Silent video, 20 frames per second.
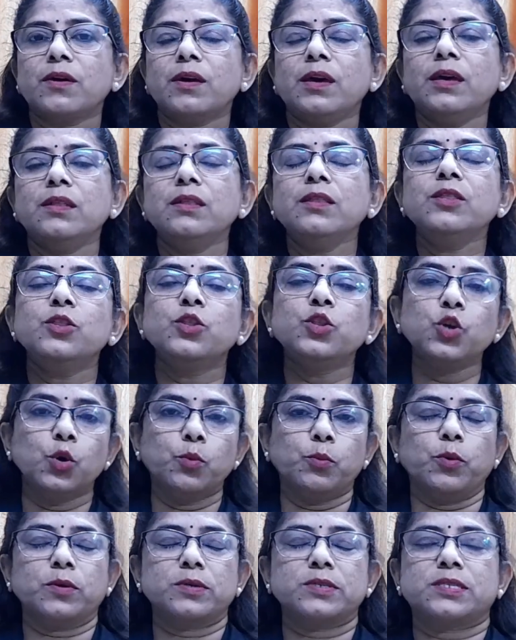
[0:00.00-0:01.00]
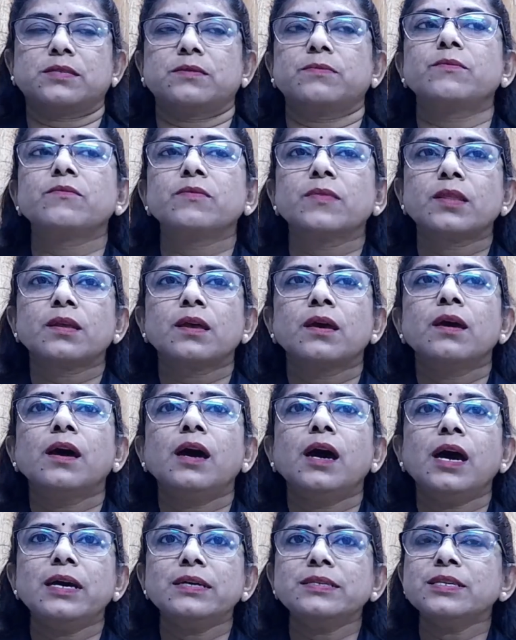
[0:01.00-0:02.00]
in new books.
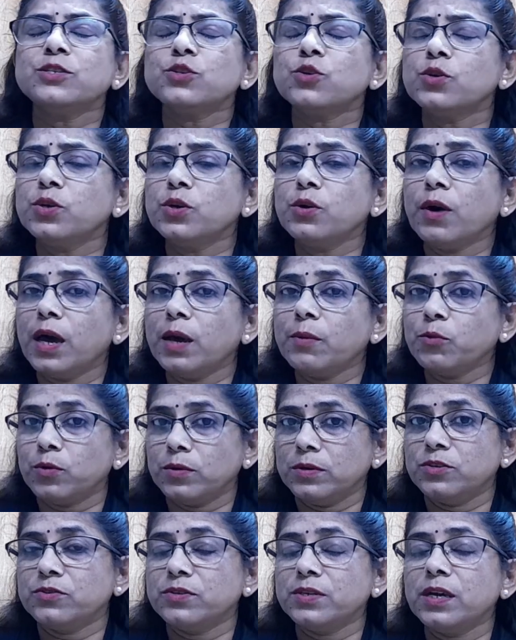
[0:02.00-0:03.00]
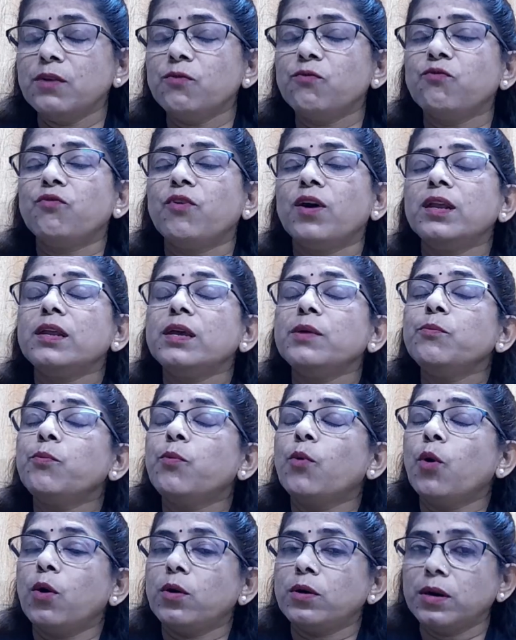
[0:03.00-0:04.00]
As I told you, I am going to tell one
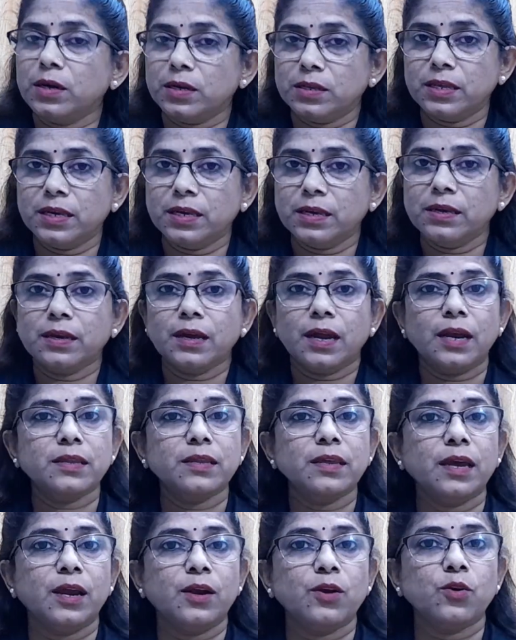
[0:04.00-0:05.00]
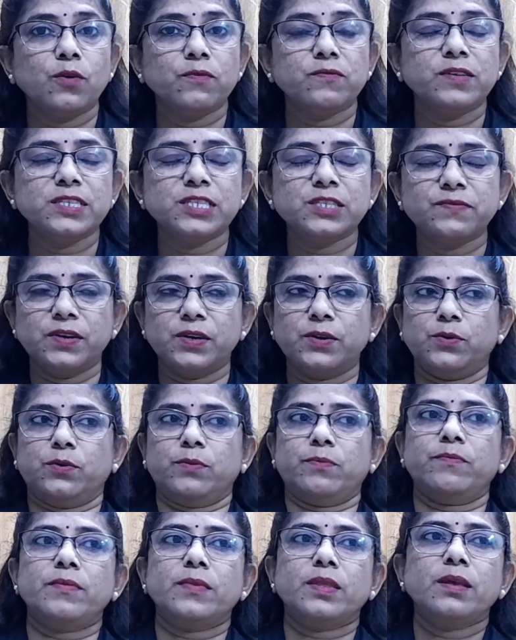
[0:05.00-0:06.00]
important thing at the end of this video.
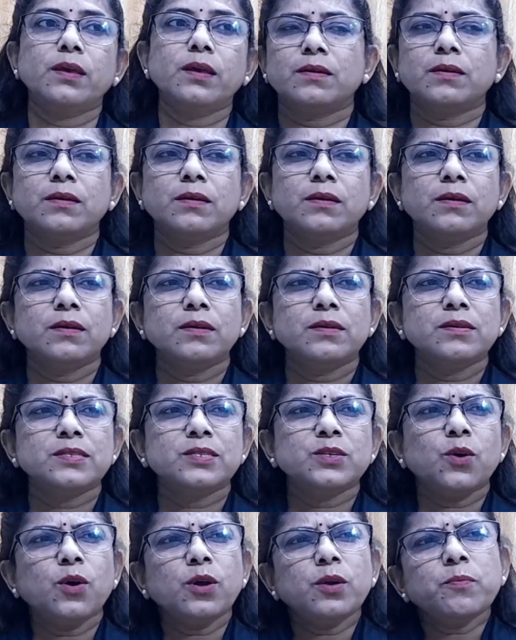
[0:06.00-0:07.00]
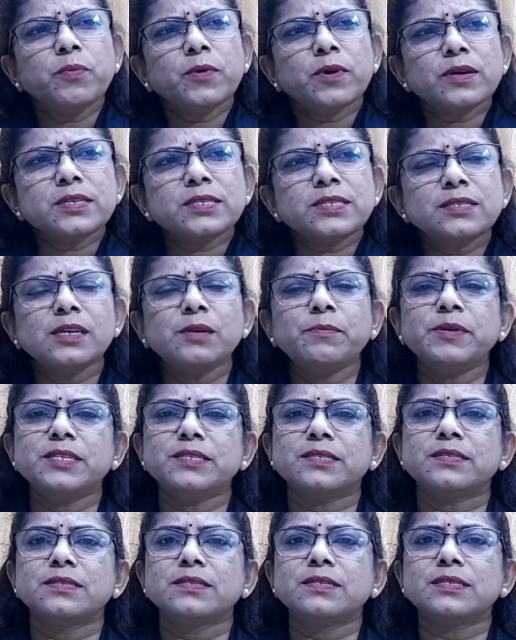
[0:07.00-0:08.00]
So on personal
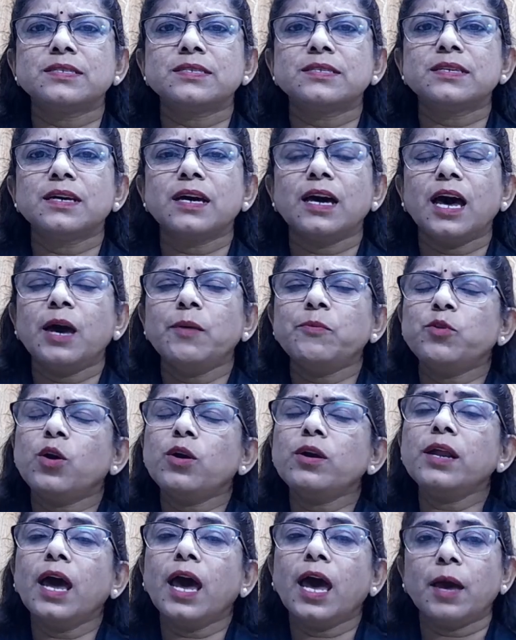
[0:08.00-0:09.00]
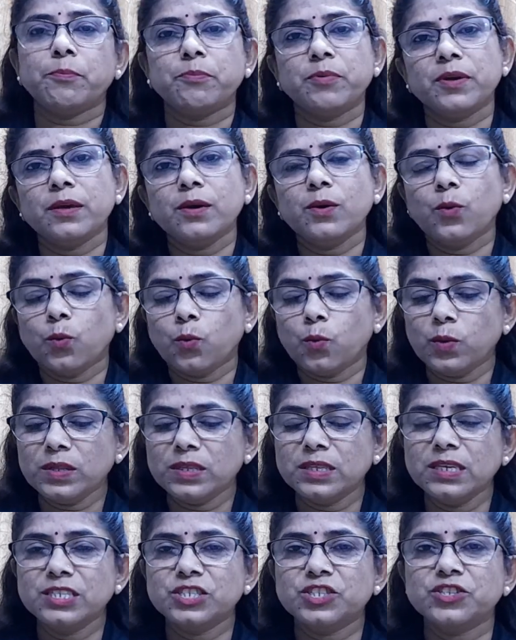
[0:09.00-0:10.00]
basis, I am not happy
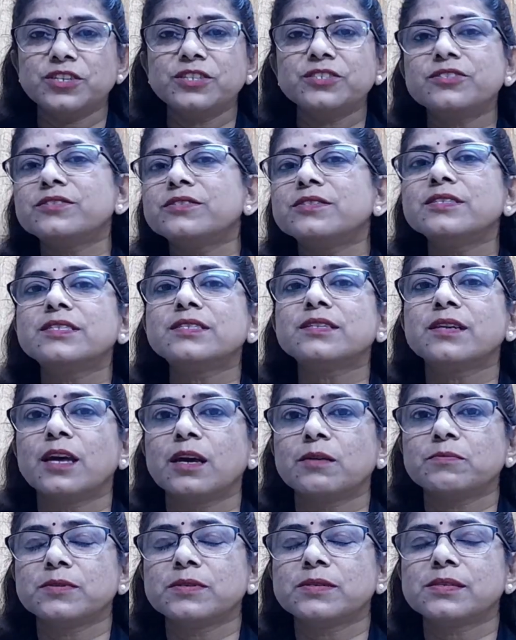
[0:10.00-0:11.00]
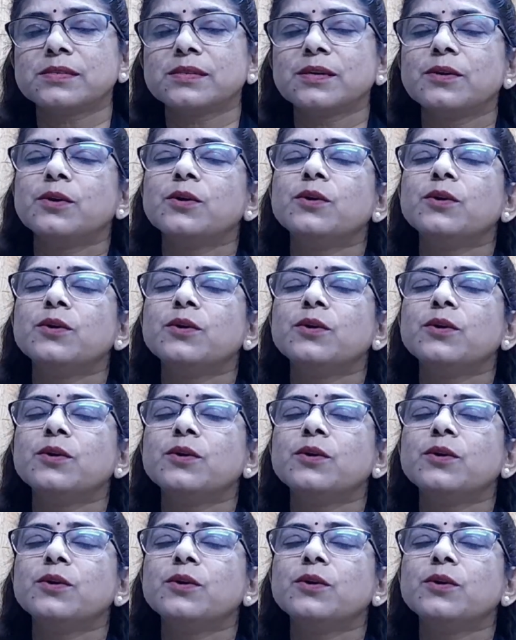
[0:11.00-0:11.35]
with the change in the syllabus,